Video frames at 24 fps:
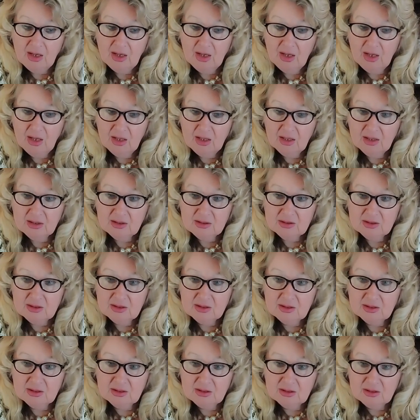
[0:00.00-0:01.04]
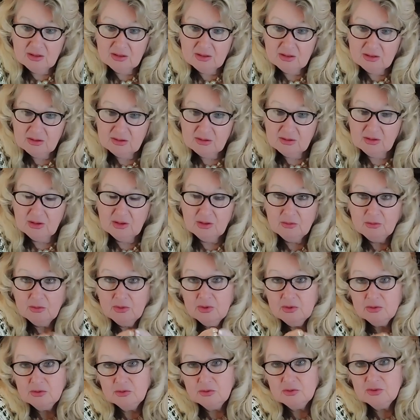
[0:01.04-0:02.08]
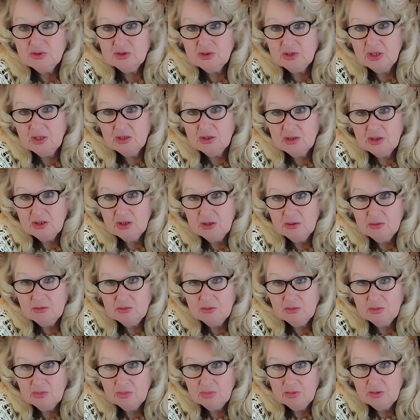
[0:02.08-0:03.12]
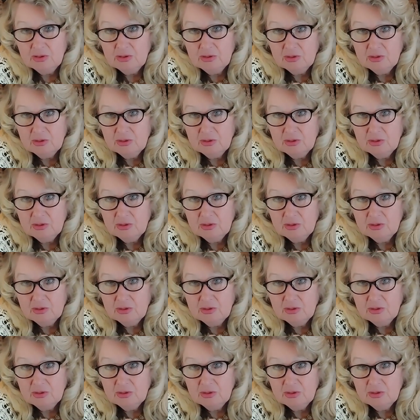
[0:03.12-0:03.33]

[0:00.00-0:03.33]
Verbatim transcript: And uh, I want to send him